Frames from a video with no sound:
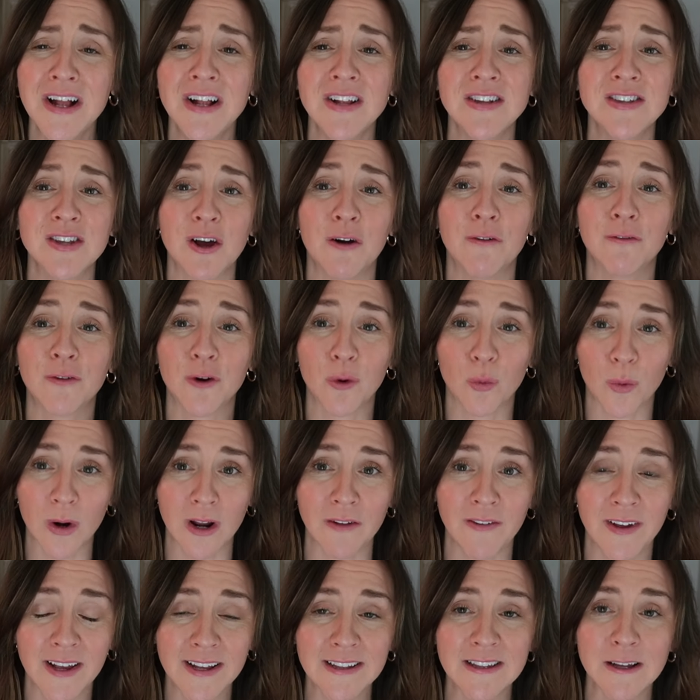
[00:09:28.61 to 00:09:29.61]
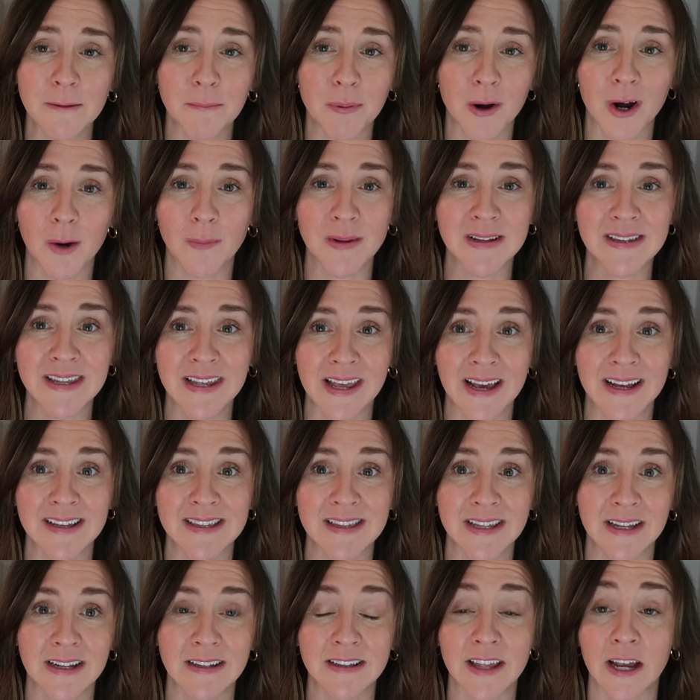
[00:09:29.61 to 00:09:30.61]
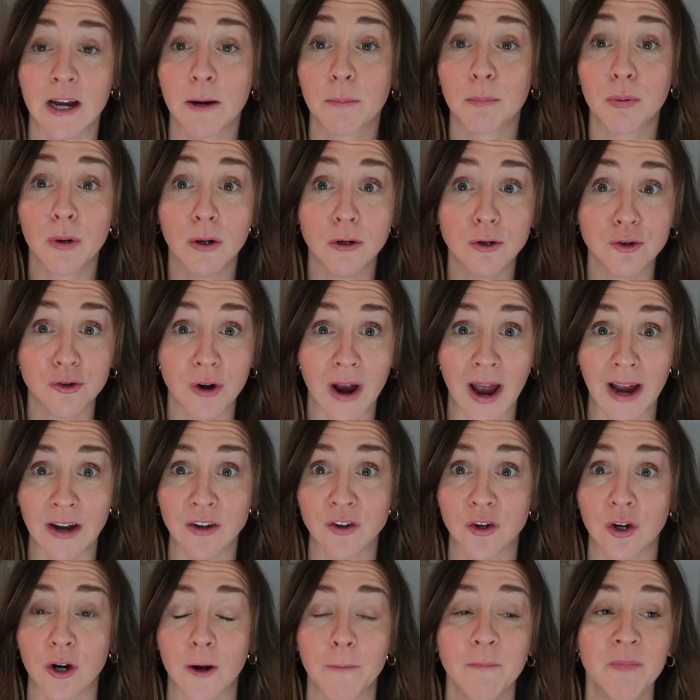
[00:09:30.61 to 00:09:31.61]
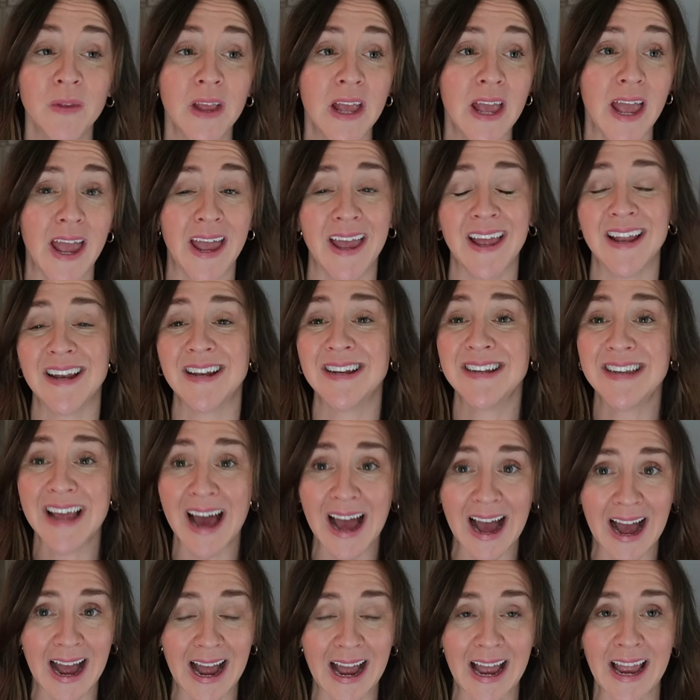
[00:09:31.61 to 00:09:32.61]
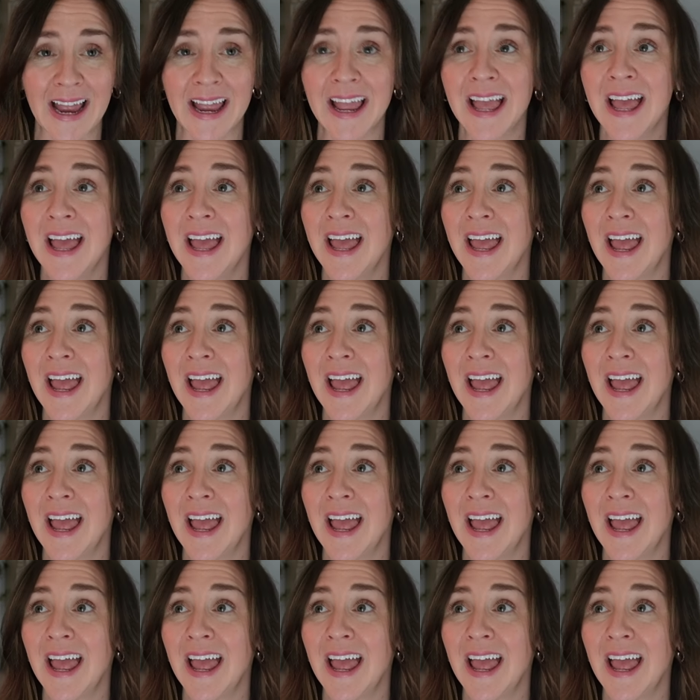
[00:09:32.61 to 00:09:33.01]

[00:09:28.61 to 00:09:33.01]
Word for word: So for one of his compartments, he has things like a protractor and die